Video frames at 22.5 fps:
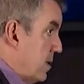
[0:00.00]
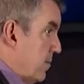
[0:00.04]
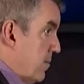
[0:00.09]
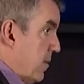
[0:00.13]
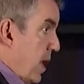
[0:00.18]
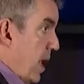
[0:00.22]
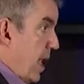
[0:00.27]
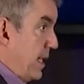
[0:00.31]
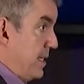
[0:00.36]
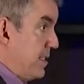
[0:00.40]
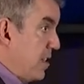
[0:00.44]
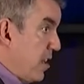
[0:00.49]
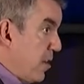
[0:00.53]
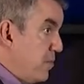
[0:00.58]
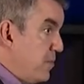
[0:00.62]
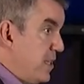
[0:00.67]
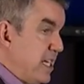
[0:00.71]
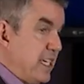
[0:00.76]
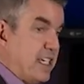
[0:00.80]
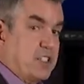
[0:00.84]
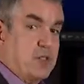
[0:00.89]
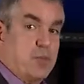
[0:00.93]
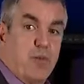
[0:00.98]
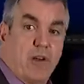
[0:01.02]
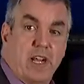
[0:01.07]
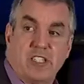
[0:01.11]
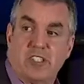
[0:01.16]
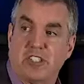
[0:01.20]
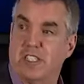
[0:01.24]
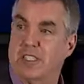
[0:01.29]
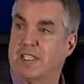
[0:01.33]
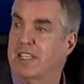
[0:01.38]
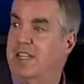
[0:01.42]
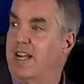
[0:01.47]
I dubbed the
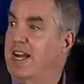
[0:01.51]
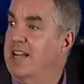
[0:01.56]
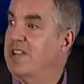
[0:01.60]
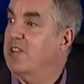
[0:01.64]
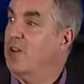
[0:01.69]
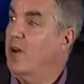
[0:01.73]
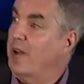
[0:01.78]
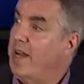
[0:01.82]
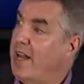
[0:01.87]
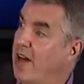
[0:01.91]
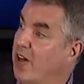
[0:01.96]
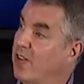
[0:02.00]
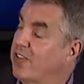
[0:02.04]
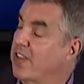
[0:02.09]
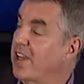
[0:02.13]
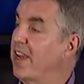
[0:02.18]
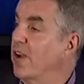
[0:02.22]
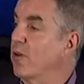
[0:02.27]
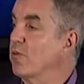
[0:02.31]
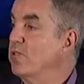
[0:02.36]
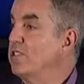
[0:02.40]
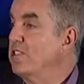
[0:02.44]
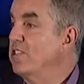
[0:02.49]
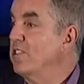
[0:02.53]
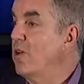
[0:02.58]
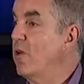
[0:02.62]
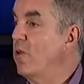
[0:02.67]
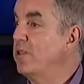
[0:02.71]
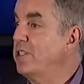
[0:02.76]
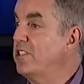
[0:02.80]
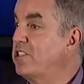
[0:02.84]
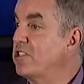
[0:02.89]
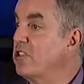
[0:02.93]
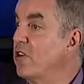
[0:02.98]
expression that I thought healthcare was the
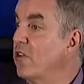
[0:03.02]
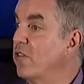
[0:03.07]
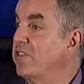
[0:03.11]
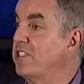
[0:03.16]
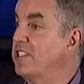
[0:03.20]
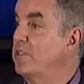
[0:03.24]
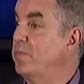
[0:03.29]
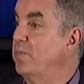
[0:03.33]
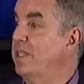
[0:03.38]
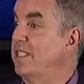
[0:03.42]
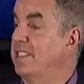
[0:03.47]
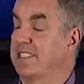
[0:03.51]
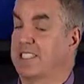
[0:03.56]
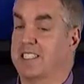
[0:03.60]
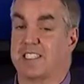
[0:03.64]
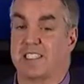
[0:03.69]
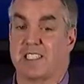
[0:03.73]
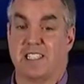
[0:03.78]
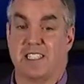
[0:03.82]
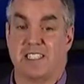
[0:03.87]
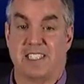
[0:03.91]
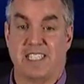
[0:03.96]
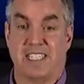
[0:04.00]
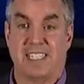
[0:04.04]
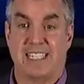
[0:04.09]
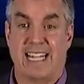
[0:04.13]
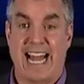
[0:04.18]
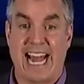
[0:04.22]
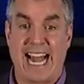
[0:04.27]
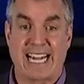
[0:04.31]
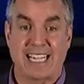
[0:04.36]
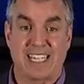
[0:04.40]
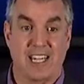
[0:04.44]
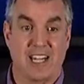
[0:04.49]
only service business that didn't
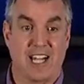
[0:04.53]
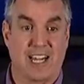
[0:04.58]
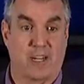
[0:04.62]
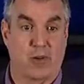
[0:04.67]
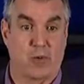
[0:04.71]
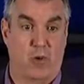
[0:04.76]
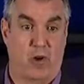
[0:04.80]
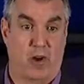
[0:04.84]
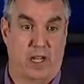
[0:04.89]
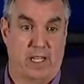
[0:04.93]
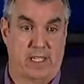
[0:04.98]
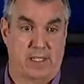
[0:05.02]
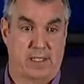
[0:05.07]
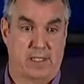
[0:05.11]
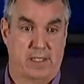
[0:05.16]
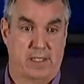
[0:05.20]
act like one.